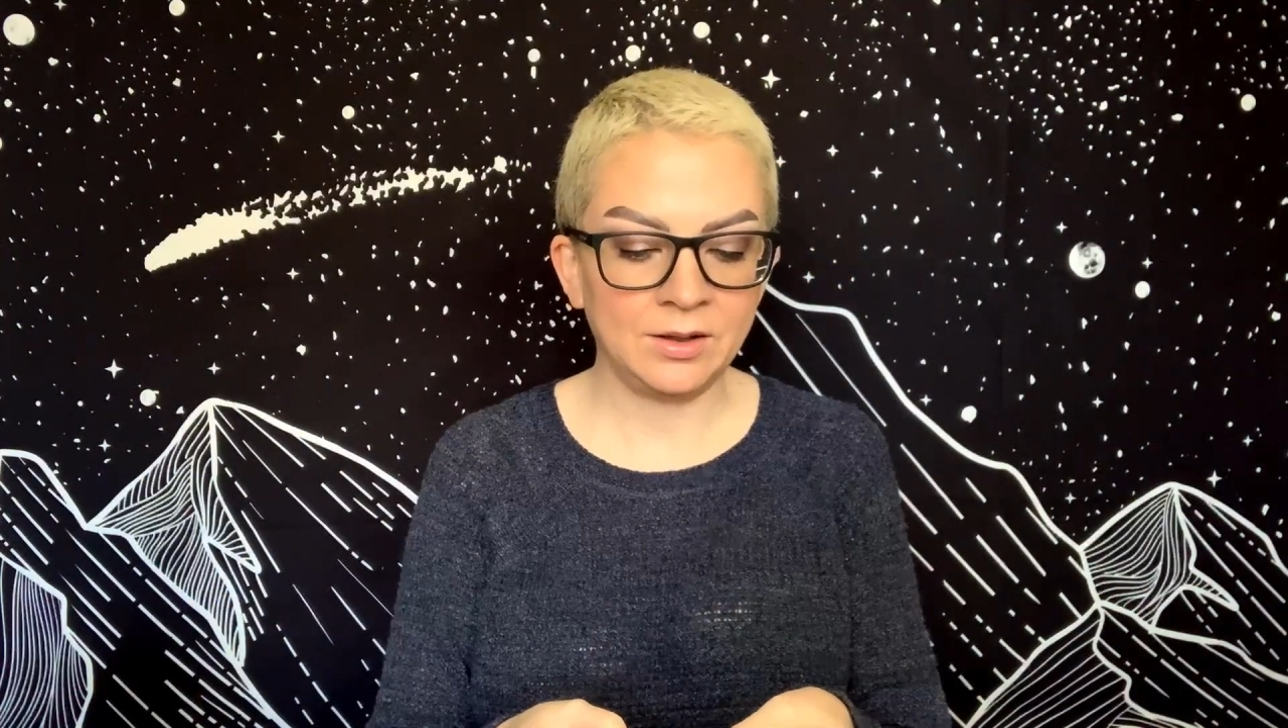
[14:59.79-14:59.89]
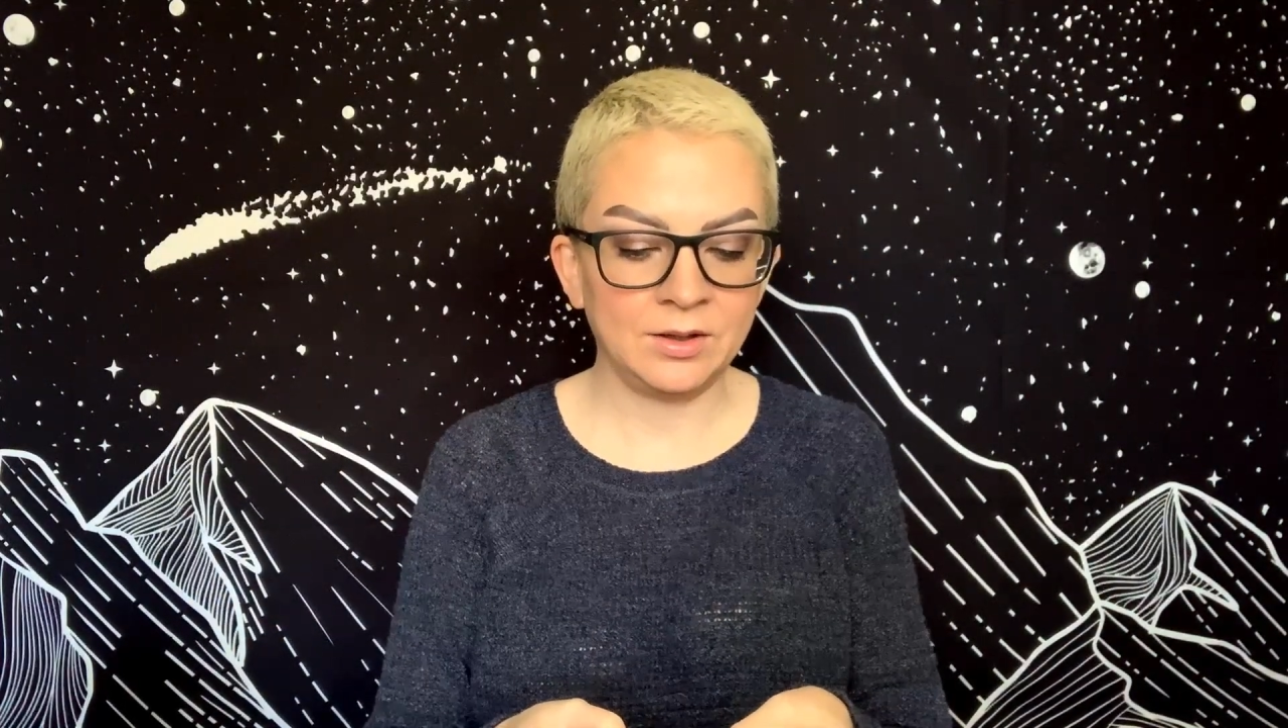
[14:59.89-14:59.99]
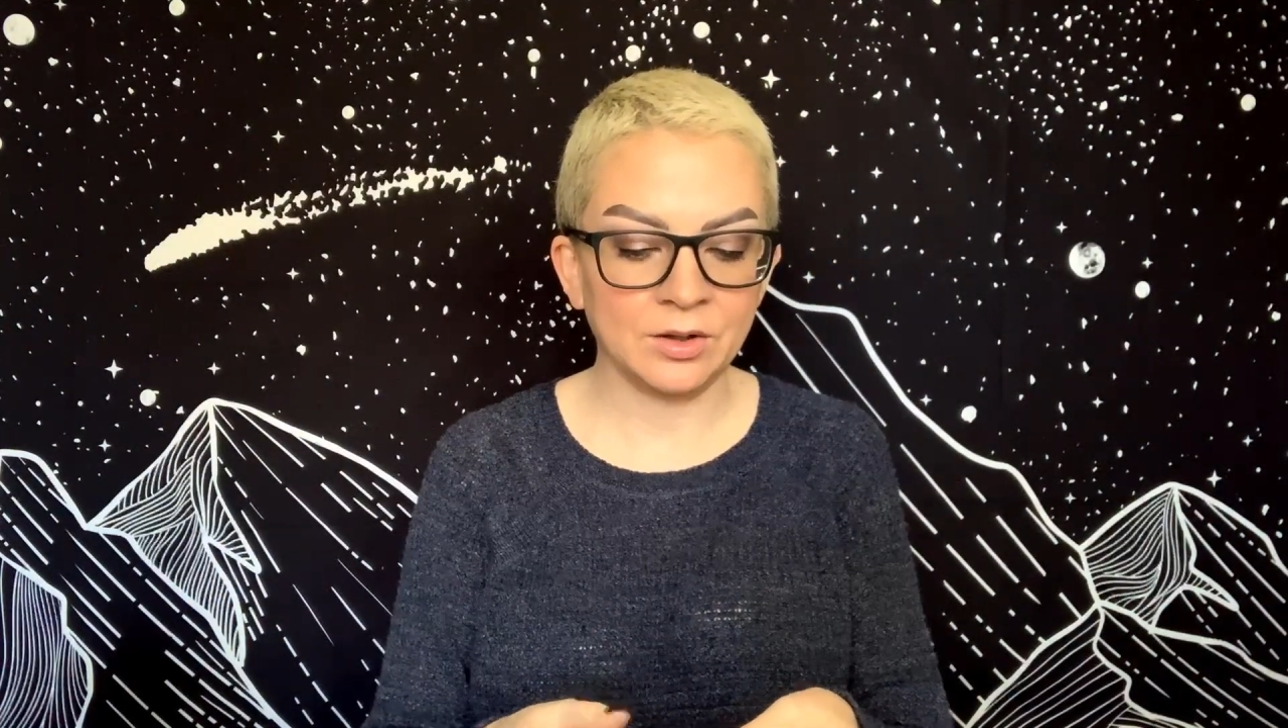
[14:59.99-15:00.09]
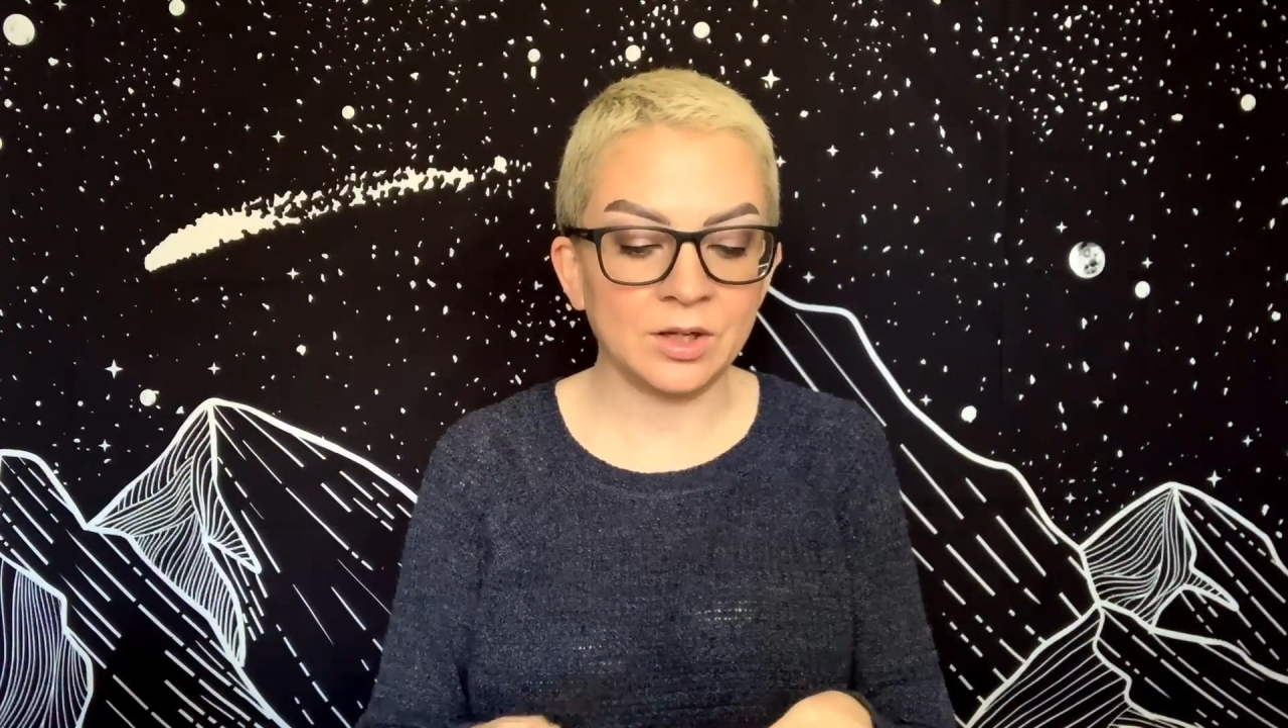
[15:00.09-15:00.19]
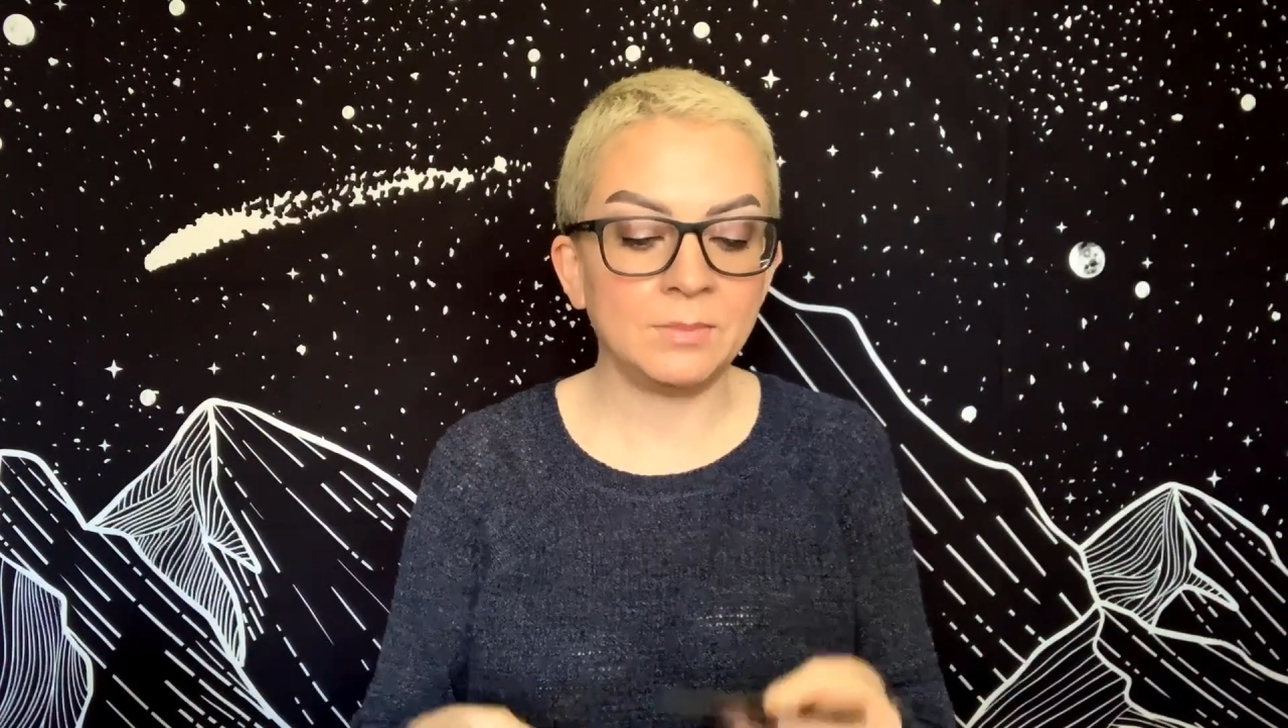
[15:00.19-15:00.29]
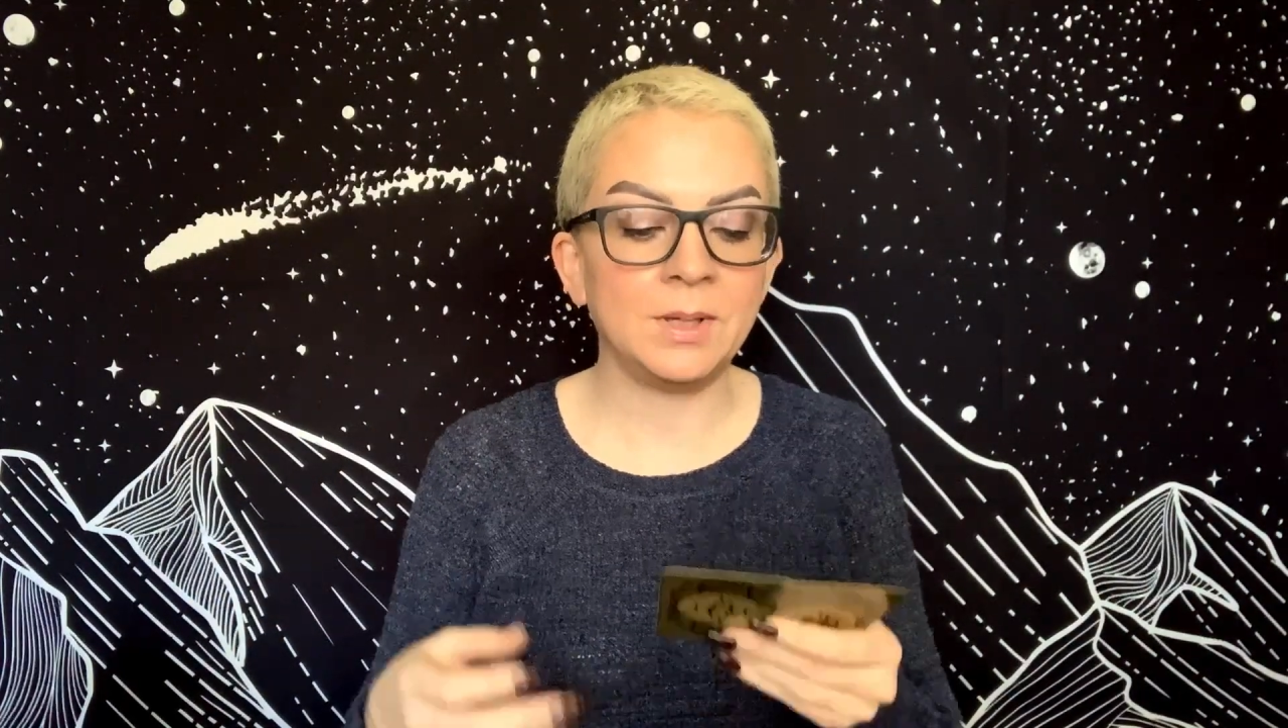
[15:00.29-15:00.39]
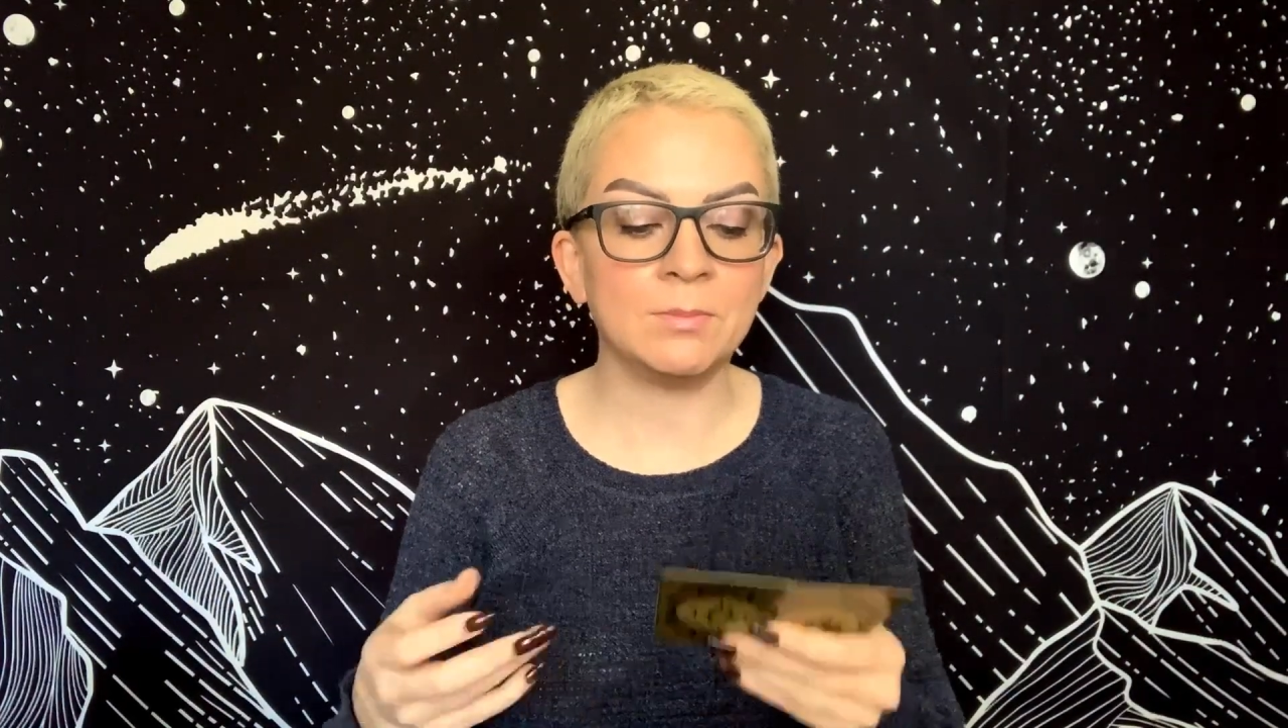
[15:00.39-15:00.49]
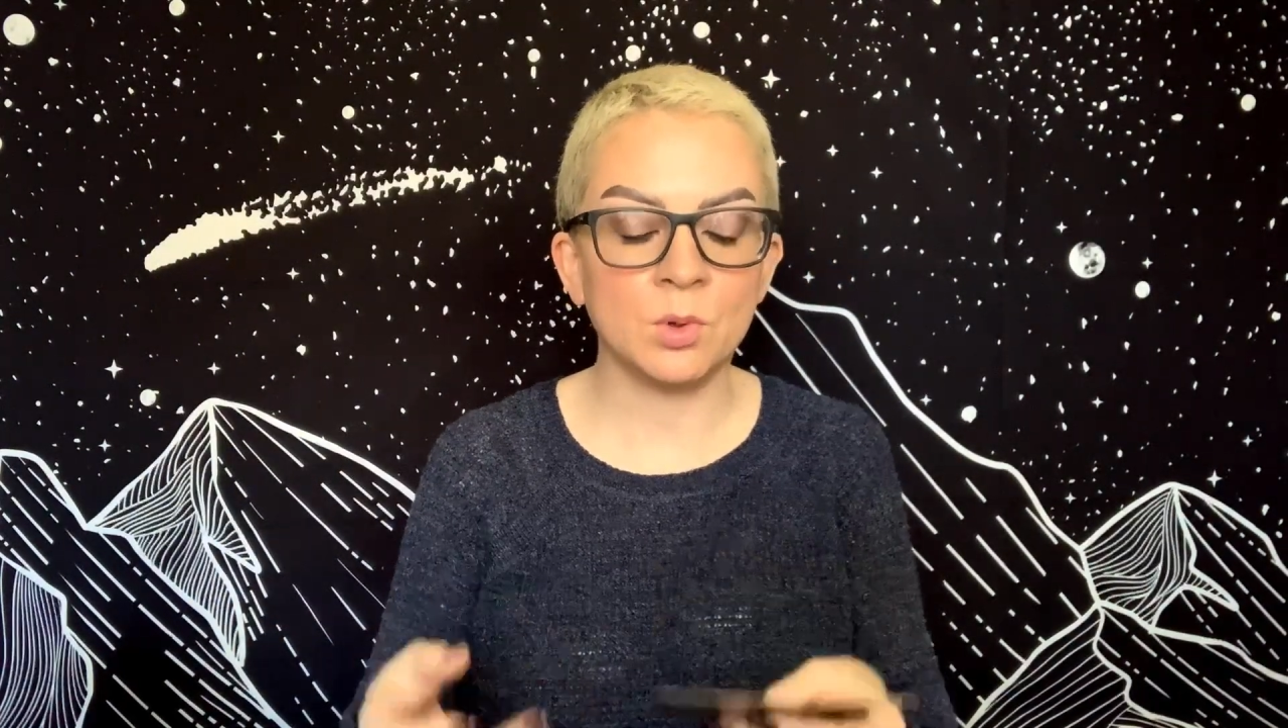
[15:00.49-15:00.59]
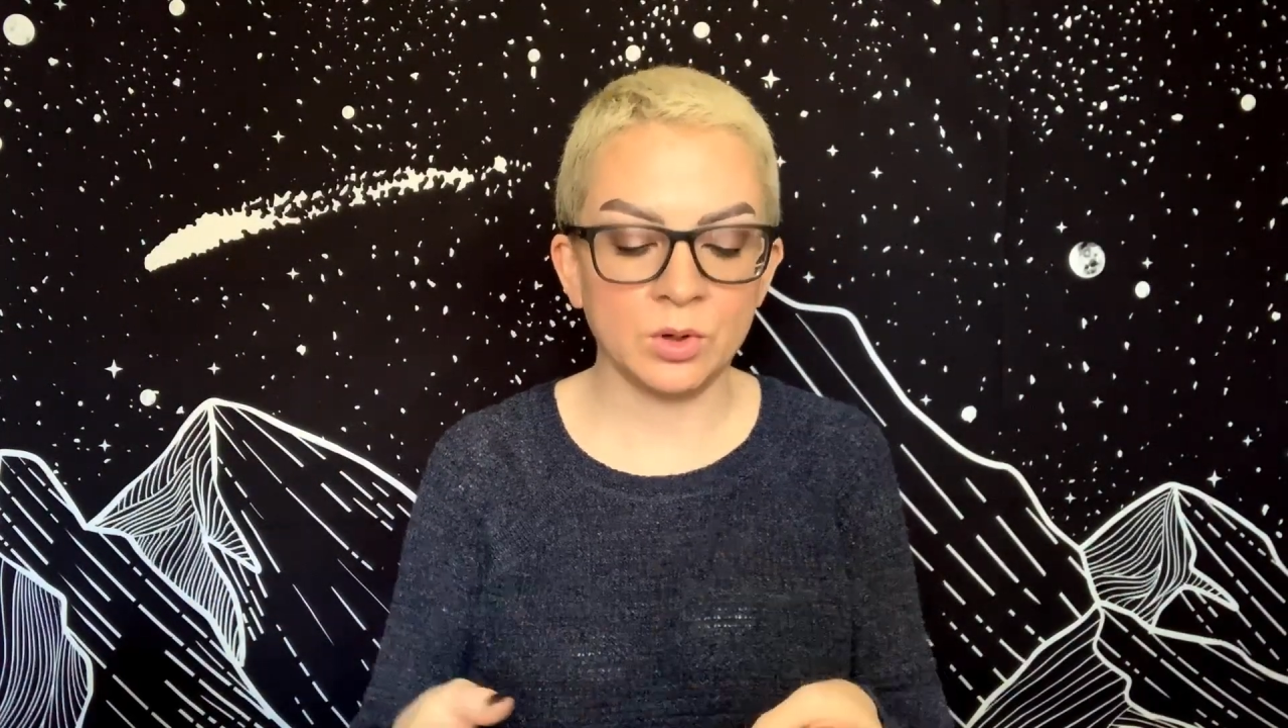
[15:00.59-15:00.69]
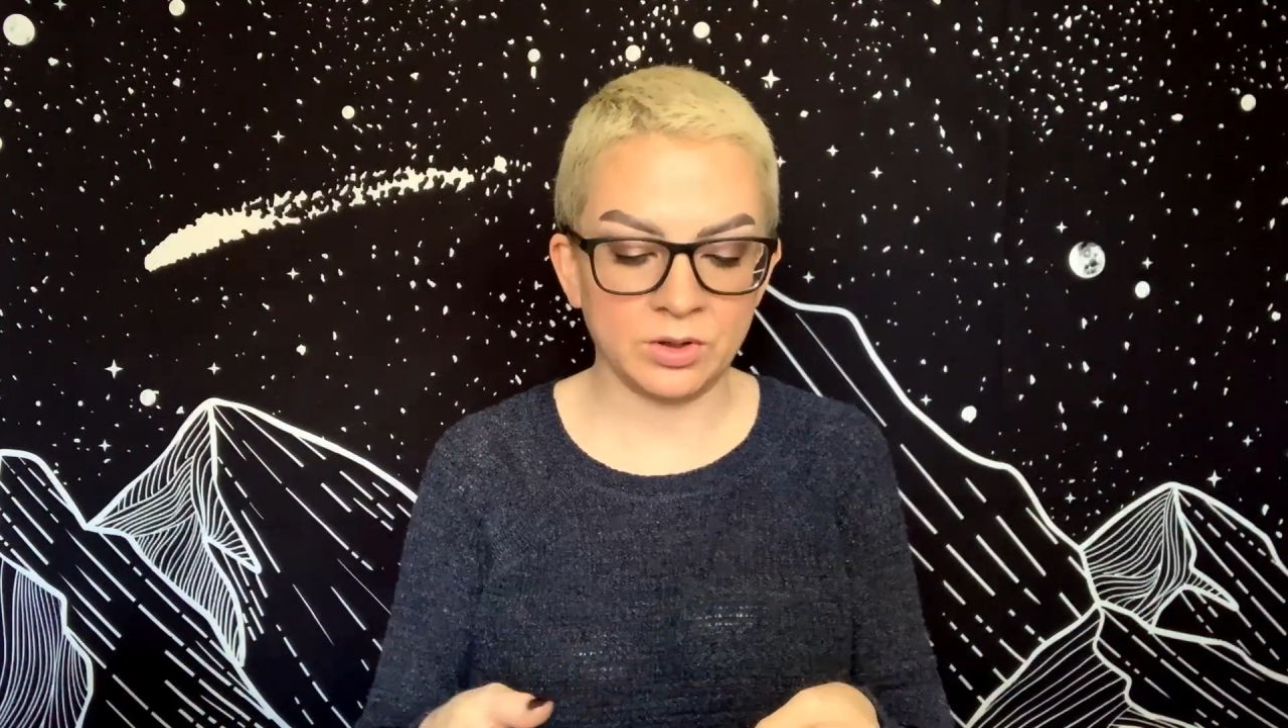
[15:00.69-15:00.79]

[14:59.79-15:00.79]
You're going to be more